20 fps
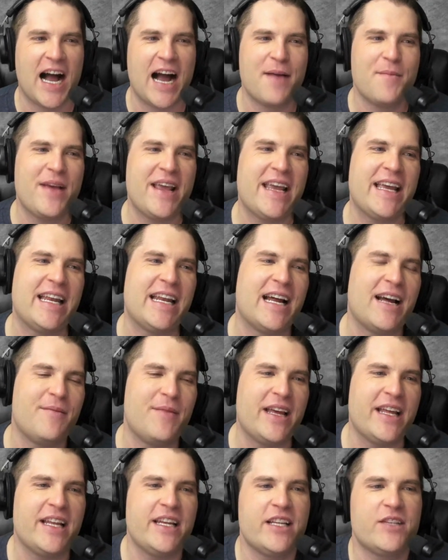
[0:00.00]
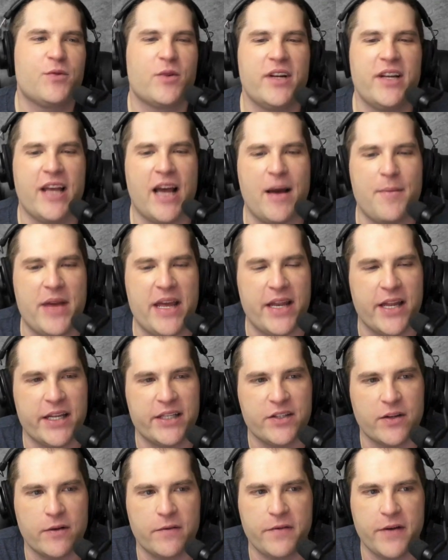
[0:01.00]
I mean, I mean, it is what it is. I mean,
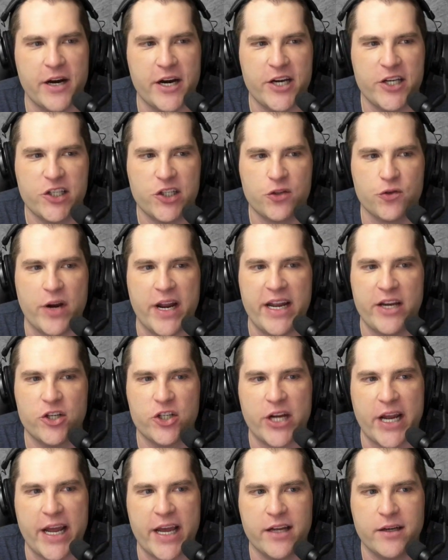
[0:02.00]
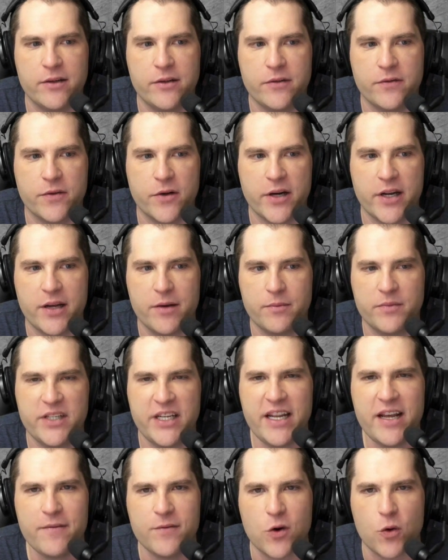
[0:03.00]
it's a very strange hand for him.
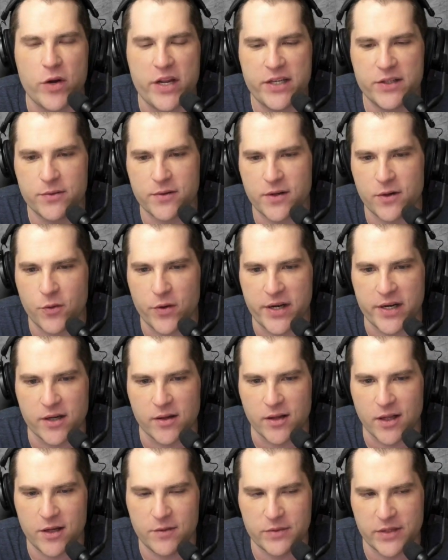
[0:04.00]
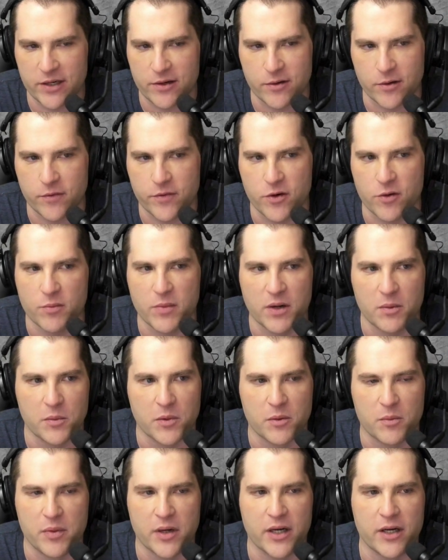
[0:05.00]
Did he have queens with the queen of clubs? I don't know if you
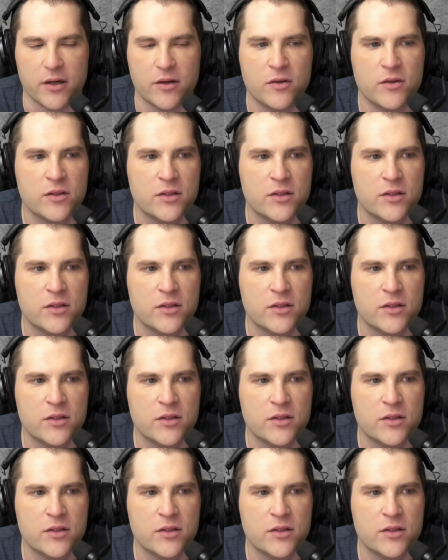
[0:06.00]
remember, but